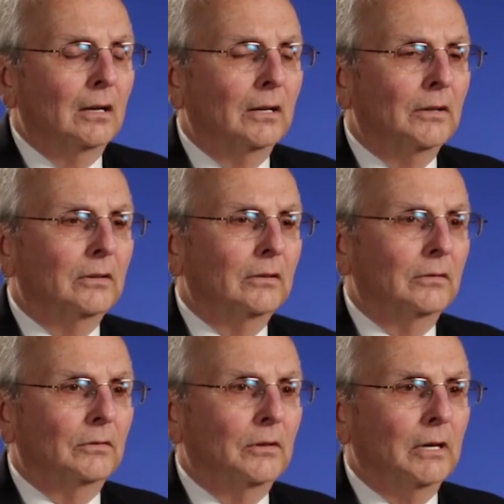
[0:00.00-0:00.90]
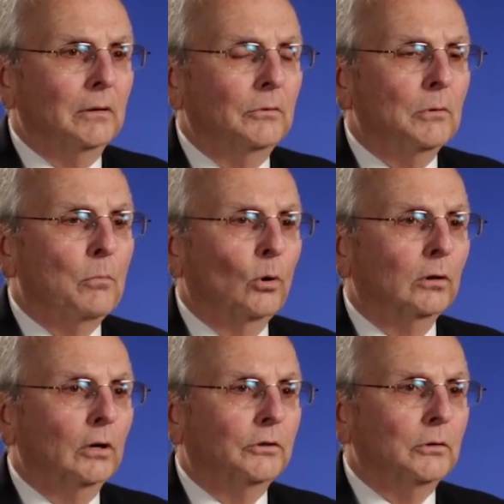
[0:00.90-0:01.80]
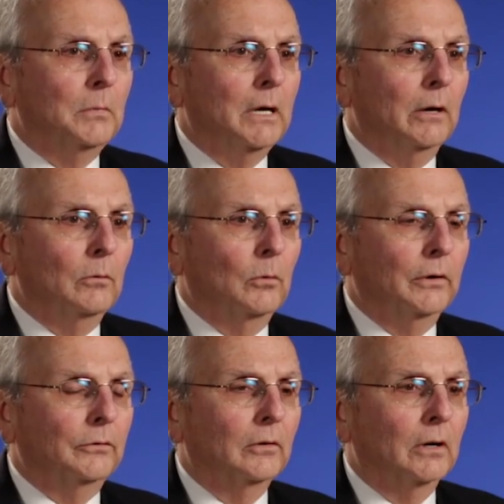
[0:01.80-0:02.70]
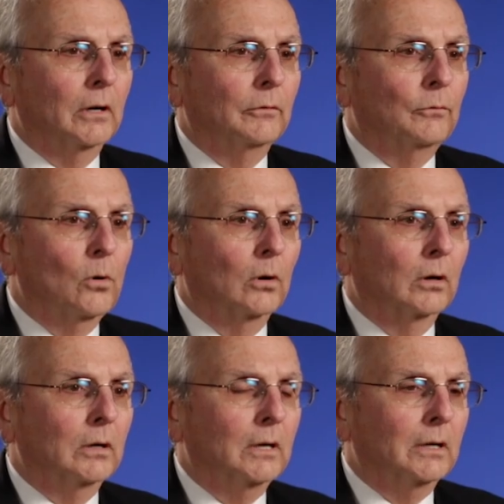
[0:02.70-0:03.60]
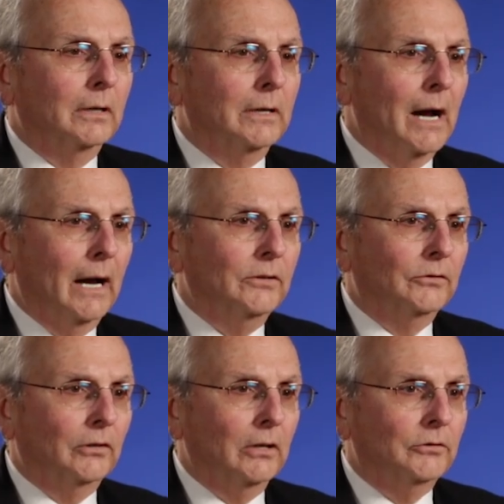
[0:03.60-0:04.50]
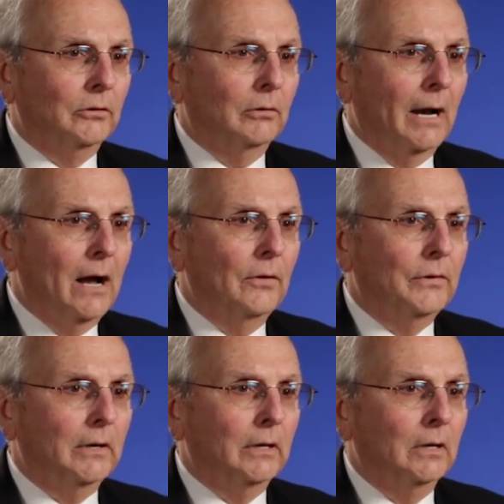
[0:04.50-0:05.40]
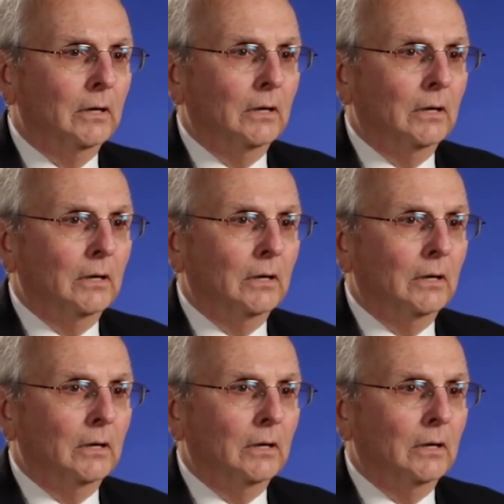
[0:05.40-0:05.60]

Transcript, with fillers: Uh, the, the board looked to me with, uh, for guidance as to how the